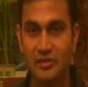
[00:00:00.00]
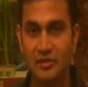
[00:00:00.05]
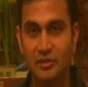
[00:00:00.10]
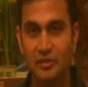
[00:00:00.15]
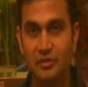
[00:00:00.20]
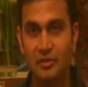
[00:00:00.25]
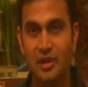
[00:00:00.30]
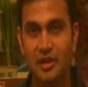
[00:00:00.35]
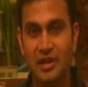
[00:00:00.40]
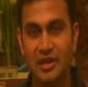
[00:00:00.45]

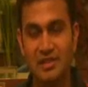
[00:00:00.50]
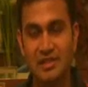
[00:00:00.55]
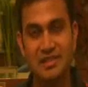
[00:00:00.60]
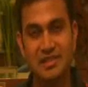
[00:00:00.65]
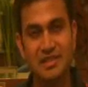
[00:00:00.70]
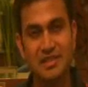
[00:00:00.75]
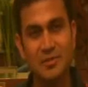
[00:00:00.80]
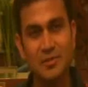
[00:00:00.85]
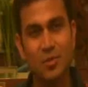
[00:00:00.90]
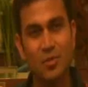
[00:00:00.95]
And so I
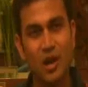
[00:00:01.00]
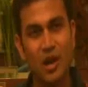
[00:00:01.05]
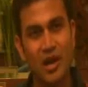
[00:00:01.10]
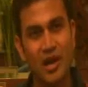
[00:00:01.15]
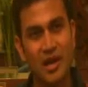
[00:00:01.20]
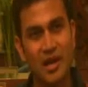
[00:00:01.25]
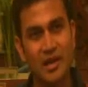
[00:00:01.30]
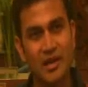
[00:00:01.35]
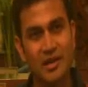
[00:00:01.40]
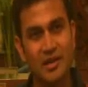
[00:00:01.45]
can see
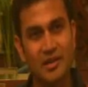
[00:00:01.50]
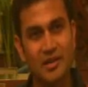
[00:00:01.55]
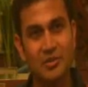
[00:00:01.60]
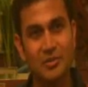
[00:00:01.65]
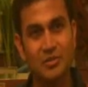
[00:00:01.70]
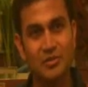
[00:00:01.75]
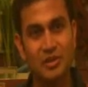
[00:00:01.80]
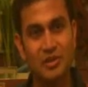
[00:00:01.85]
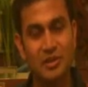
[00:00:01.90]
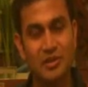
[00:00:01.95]
why
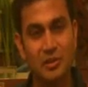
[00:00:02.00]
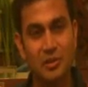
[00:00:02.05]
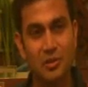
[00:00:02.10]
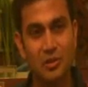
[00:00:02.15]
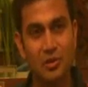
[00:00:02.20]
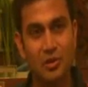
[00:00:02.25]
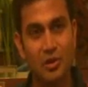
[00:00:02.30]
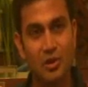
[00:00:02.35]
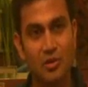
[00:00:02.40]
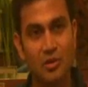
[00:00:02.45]
using
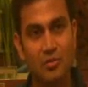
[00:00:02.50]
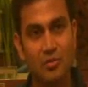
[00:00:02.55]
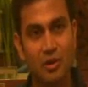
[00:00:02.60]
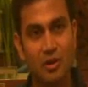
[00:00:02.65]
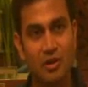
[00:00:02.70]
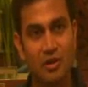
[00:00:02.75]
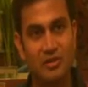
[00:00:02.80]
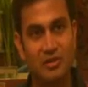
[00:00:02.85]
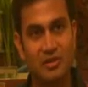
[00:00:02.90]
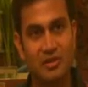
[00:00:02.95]
the logo
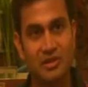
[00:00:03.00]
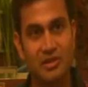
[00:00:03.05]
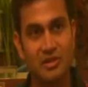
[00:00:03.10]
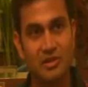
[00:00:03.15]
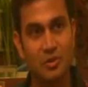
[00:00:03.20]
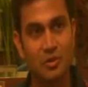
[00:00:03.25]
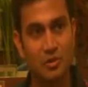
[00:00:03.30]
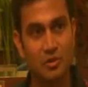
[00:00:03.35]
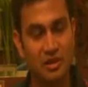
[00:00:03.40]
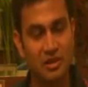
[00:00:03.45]
on products
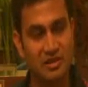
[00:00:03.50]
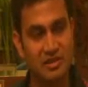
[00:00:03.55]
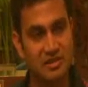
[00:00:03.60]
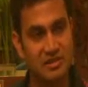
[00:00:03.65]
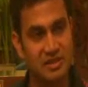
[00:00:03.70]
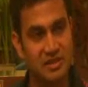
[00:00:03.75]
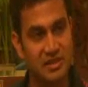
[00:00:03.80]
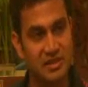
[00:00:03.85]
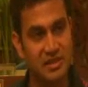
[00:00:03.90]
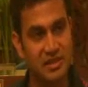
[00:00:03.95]
that don't
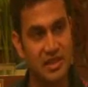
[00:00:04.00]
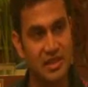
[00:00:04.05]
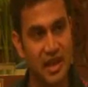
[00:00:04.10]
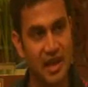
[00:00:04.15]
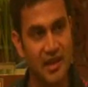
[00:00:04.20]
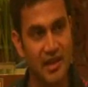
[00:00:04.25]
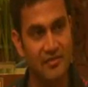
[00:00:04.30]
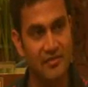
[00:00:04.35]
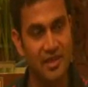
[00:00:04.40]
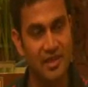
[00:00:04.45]

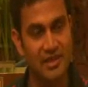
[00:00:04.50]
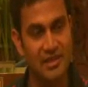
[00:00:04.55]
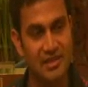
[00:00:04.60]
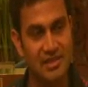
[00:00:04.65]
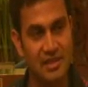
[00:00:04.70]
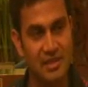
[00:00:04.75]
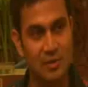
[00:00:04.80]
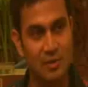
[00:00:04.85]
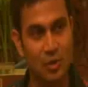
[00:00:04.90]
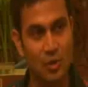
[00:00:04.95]
necessarily have
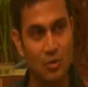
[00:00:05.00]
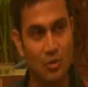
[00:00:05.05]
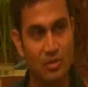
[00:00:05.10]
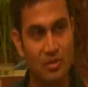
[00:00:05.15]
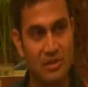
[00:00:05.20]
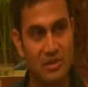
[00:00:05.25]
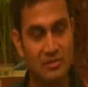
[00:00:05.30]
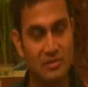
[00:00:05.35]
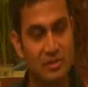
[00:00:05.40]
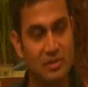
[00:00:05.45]
that same
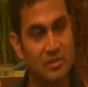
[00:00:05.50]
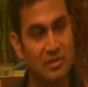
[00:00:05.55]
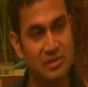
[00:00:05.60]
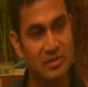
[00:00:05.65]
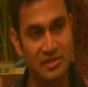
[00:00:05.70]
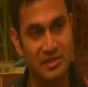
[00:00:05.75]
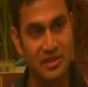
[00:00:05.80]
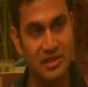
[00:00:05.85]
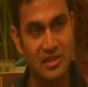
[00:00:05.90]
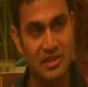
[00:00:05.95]
code base
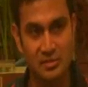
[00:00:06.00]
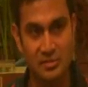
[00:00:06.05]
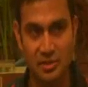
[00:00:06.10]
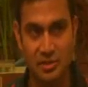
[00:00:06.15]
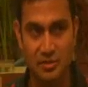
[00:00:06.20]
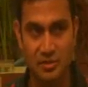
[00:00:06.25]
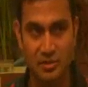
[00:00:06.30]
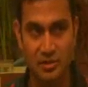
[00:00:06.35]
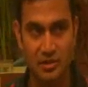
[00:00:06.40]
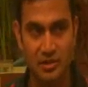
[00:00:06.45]
may be
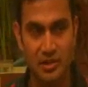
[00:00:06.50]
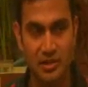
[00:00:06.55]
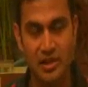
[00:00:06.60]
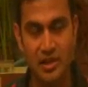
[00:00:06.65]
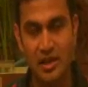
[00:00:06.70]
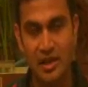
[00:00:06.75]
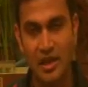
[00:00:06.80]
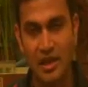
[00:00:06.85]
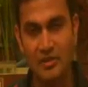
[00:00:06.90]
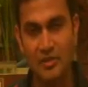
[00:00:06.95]
misleading to people.
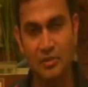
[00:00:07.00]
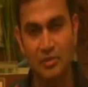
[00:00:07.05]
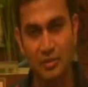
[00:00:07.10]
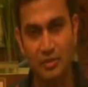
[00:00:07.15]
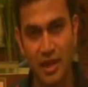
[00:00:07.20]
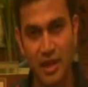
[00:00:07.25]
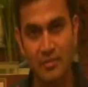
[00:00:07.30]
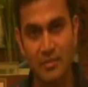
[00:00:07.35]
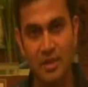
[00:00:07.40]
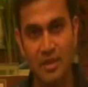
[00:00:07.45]

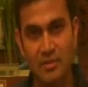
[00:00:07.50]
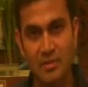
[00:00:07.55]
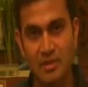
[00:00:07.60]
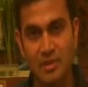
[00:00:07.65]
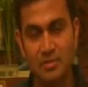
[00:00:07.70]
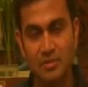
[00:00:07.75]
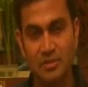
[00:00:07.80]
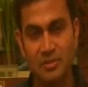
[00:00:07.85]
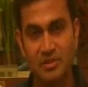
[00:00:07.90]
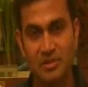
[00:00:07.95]
And so that
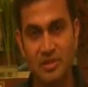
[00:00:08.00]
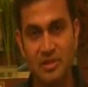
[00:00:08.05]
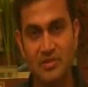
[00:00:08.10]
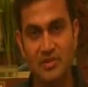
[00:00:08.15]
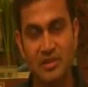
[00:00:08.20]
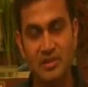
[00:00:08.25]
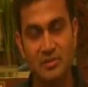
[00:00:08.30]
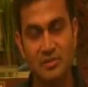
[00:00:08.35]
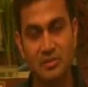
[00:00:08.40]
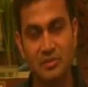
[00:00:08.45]
may be
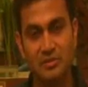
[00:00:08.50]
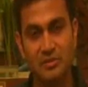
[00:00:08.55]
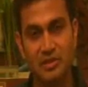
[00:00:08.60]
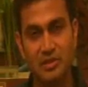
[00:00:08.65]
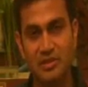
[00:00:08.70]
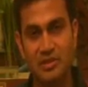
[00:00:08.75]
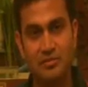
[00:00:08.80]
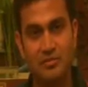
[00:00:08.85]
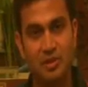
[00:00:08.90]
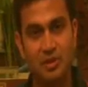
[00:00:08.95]
perceived as
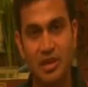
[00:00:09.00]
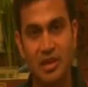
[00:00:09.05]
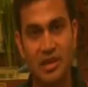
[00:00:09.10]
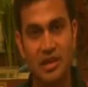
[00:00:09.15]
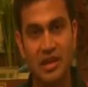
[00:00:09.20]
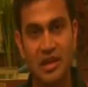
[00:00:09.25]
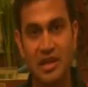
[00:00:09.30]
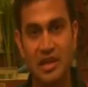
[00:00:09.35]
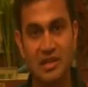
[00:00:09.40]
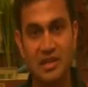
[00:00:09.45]
restrictive,
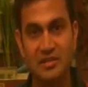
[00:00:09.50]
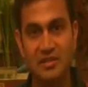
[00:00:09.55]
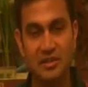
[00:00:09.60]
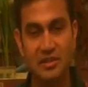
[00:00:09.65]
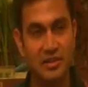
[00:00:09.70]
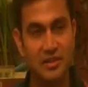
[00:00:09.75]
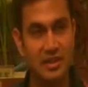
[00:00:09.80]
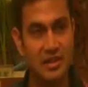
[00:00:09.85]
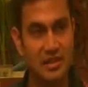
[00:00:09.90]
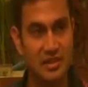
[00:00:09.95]
but again,
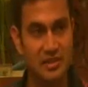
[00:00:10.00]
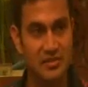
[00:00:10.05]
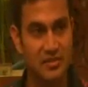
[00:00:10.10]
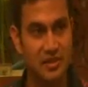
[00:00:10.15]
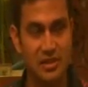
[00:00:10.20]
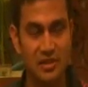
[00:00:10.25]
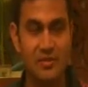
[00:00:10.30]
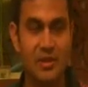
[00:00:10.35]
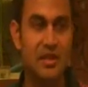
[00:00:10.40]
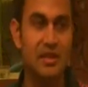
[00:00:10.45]
I disagree that it's